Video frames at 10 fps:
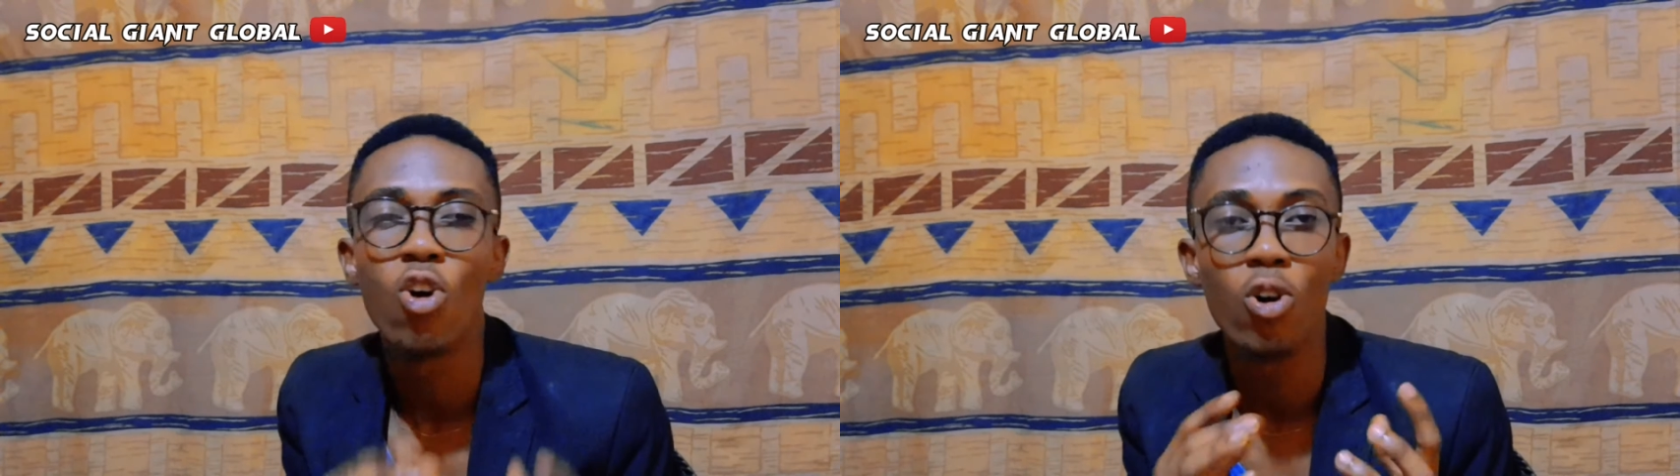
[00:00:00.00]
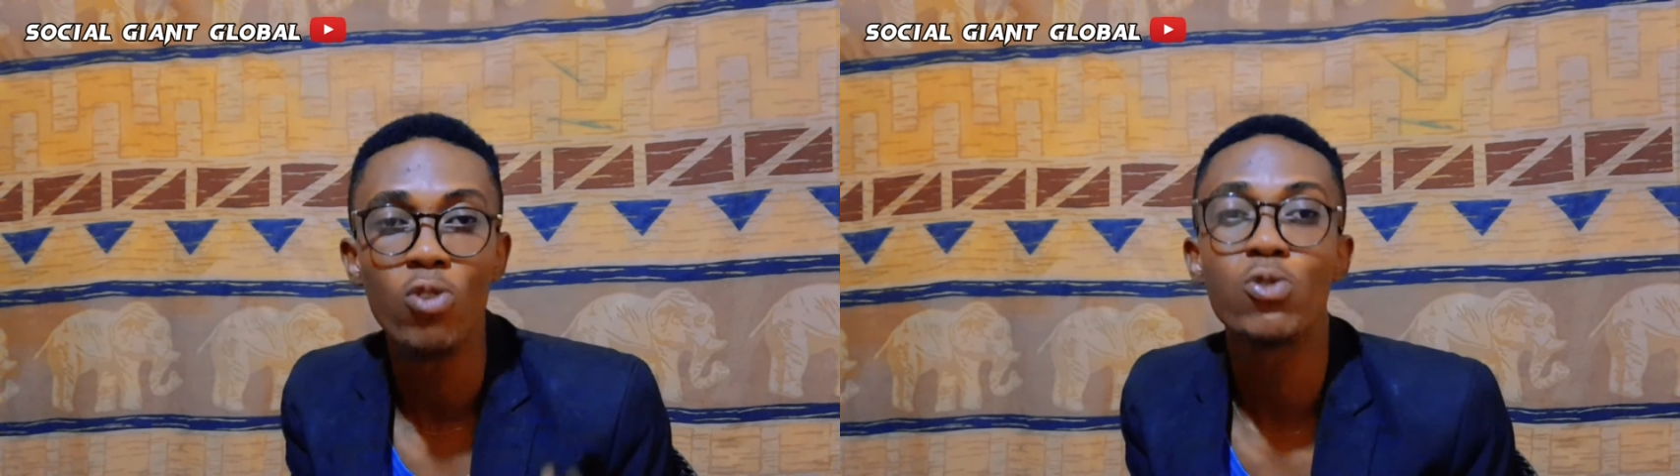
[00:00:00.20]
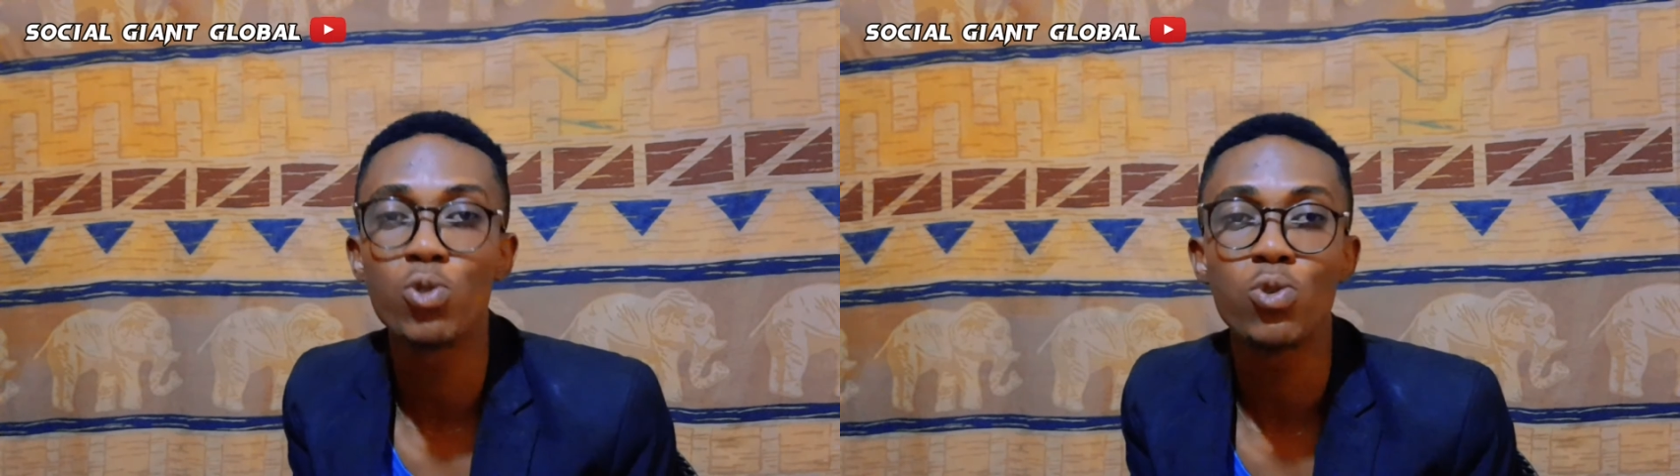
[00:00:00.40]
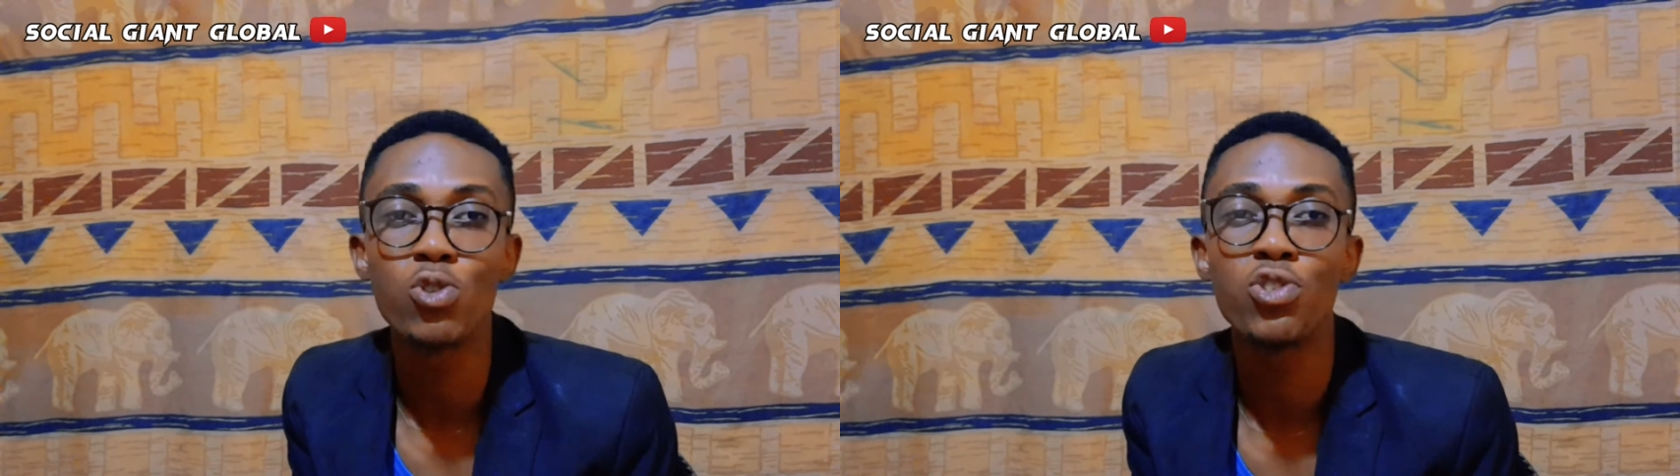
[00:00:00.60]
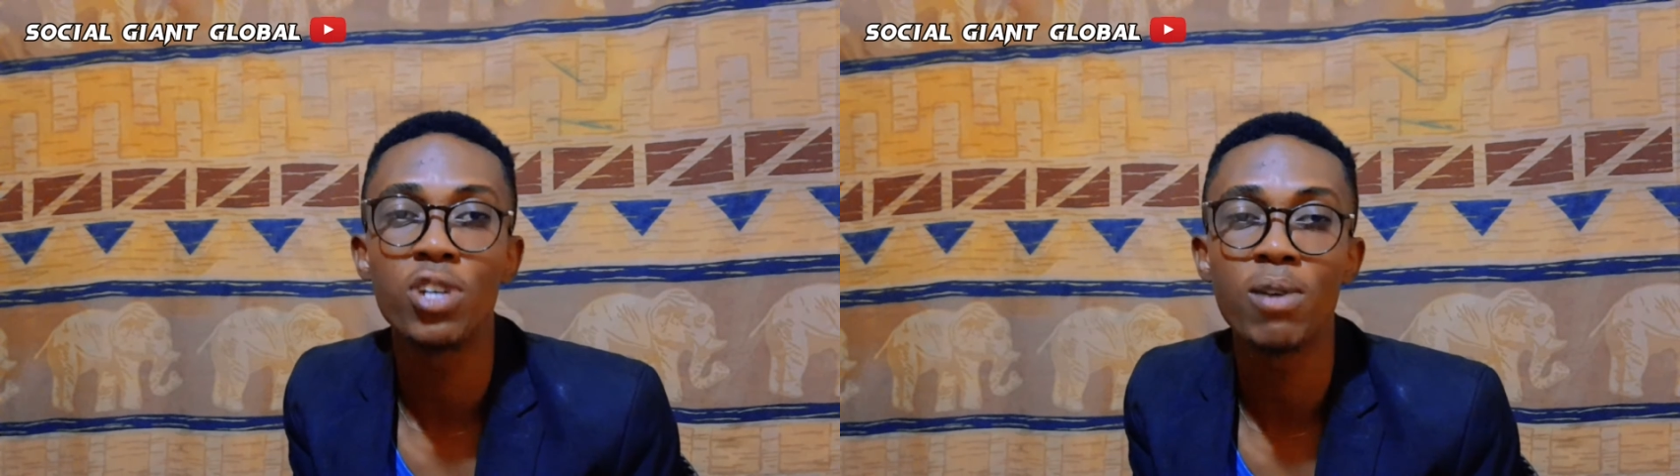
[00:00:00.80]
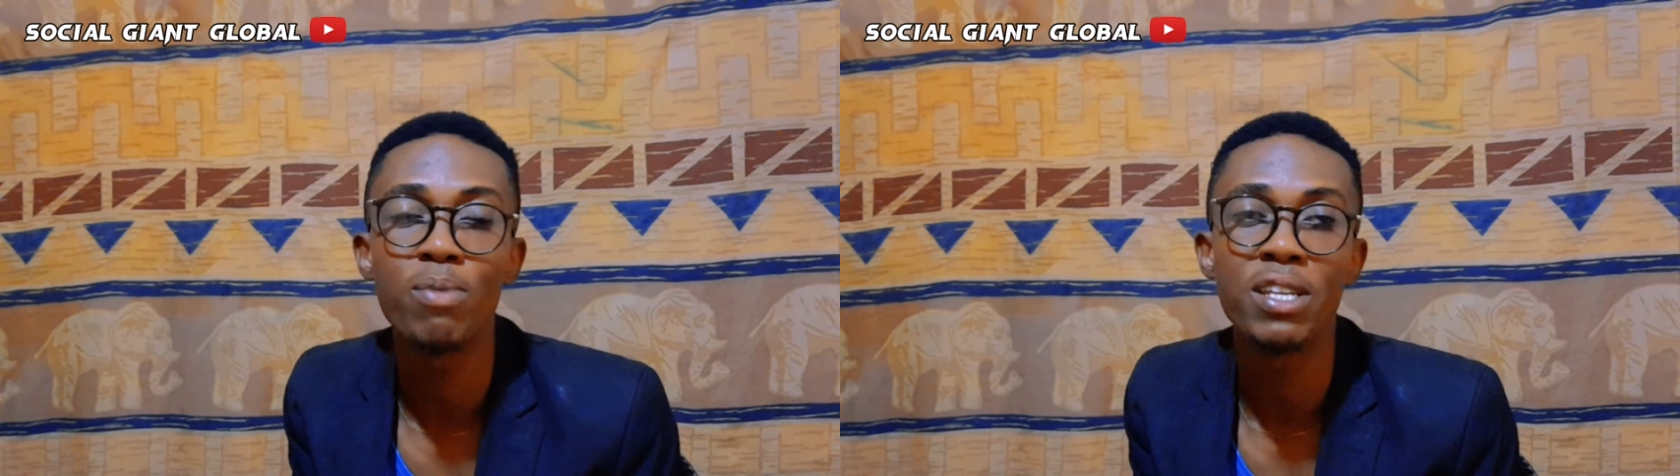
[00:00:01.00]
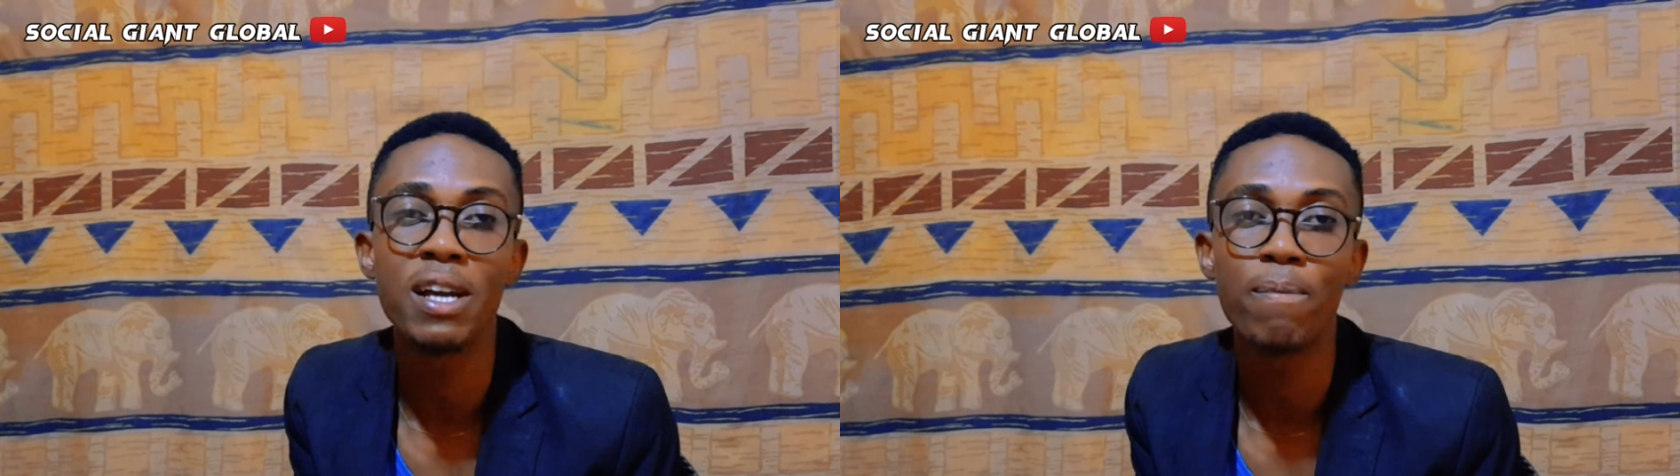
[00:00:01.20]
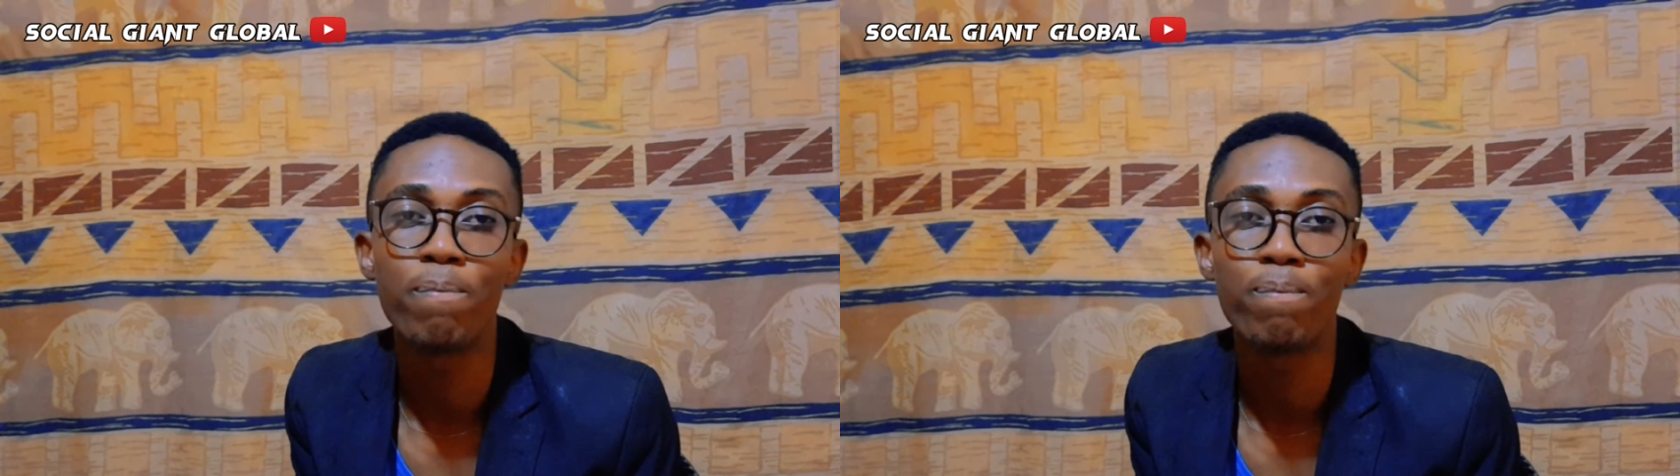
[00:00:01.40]
on your social
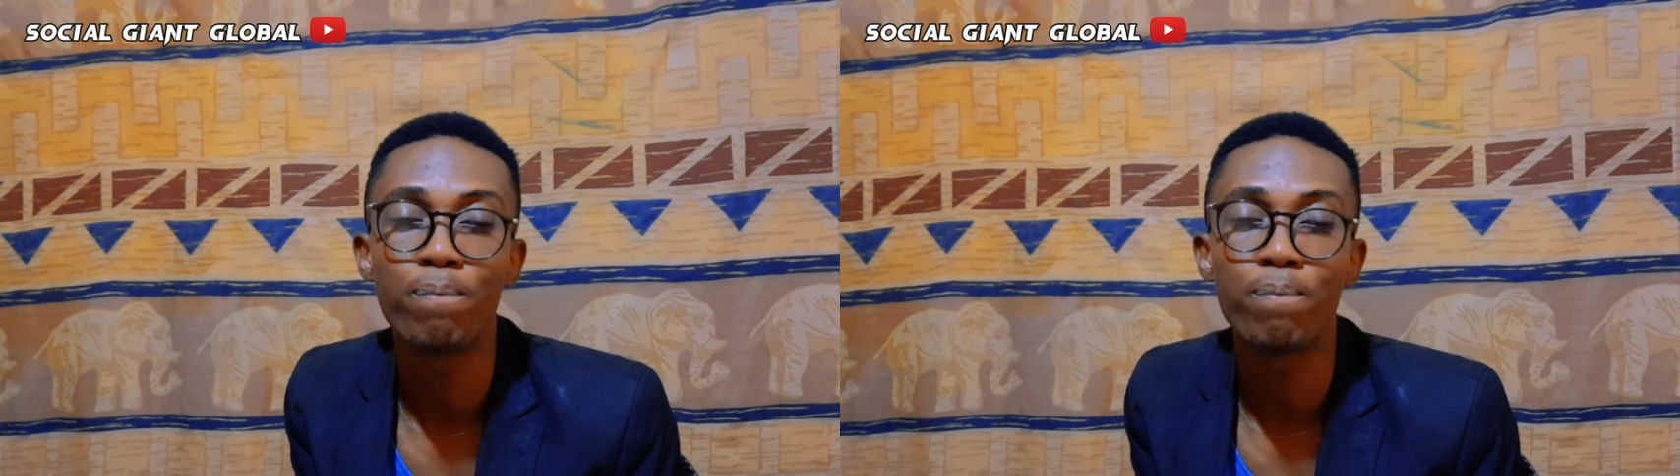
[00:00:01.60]
media